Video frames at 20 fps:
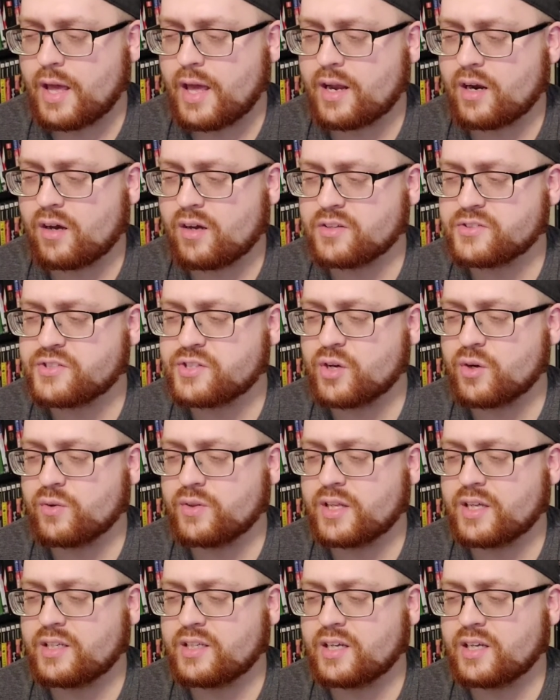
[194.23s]
And also,
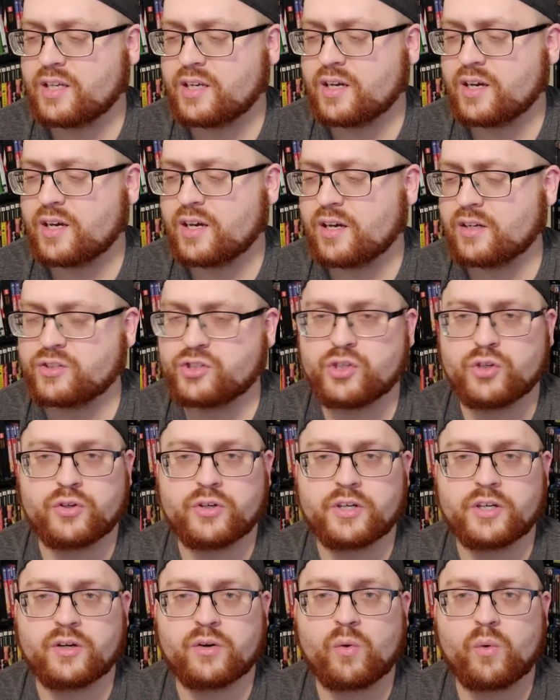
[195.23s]
they did a
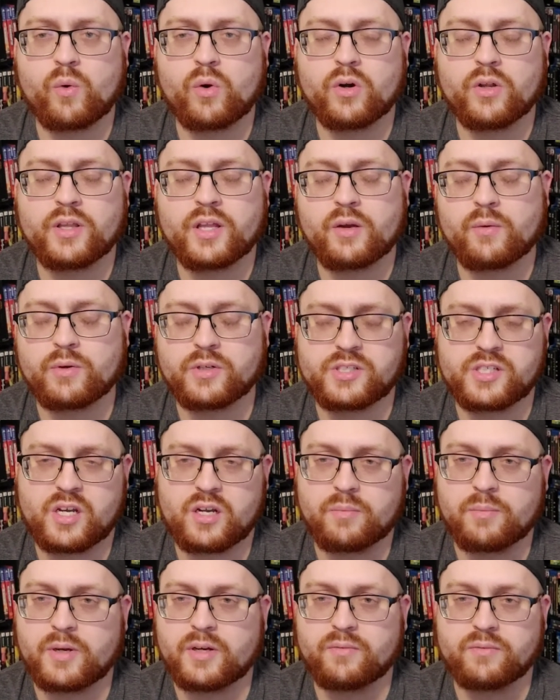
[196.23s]
children in horror thing where it's
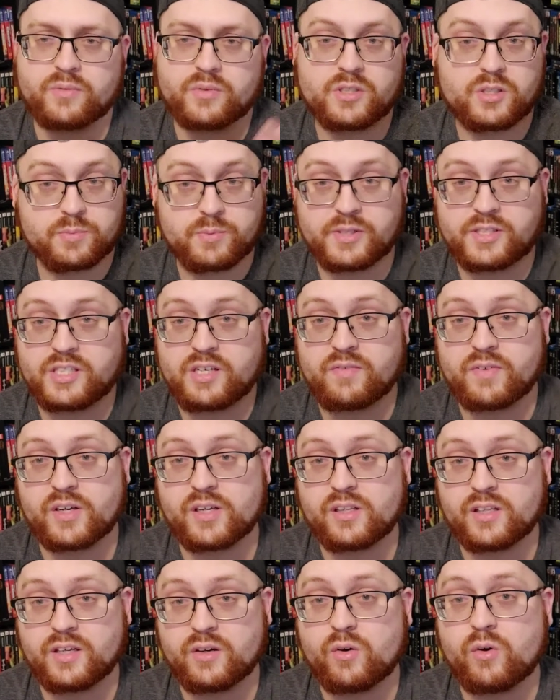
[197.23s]
talking about
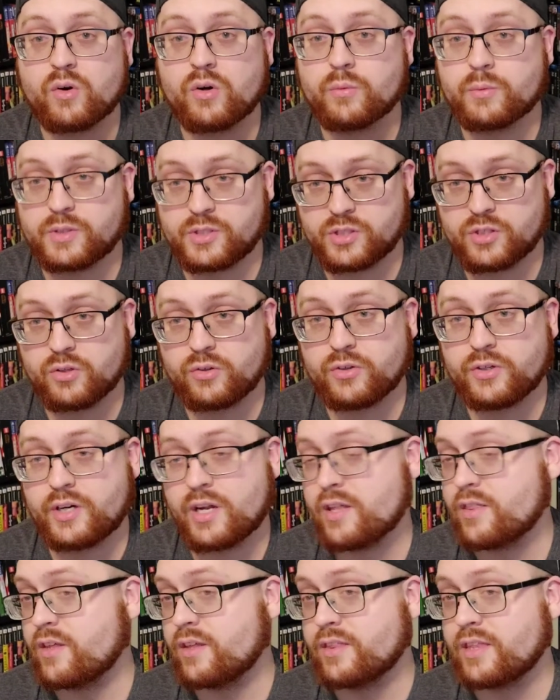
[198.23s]
specifically horror with children.
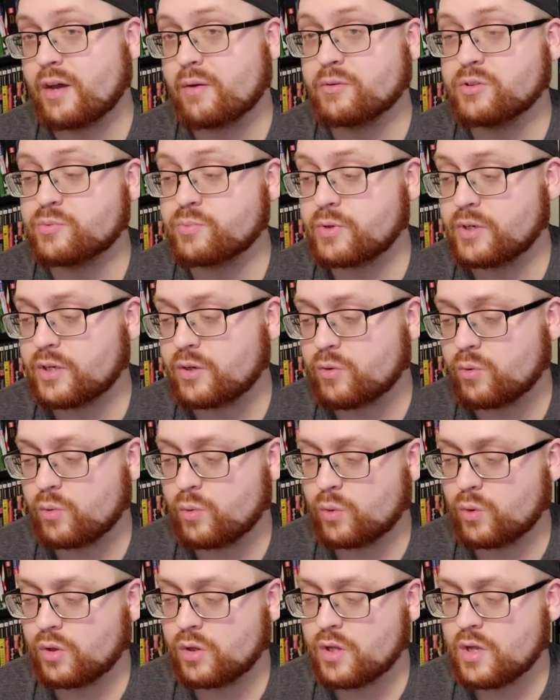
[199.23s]
I thought that was pretty
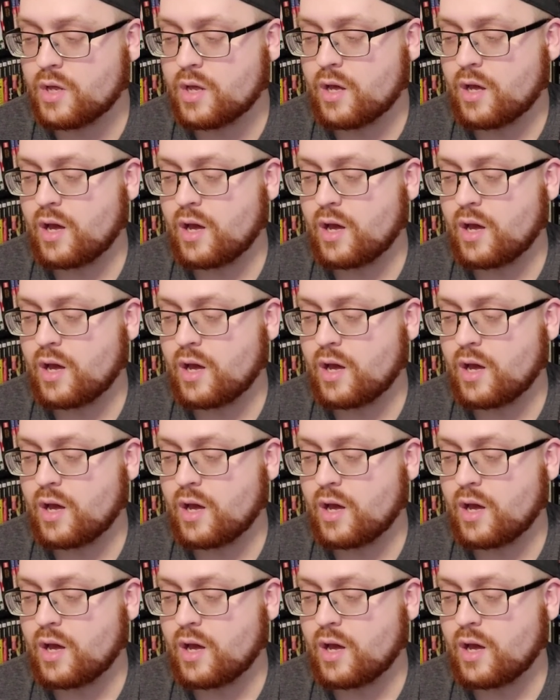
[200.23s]
cool.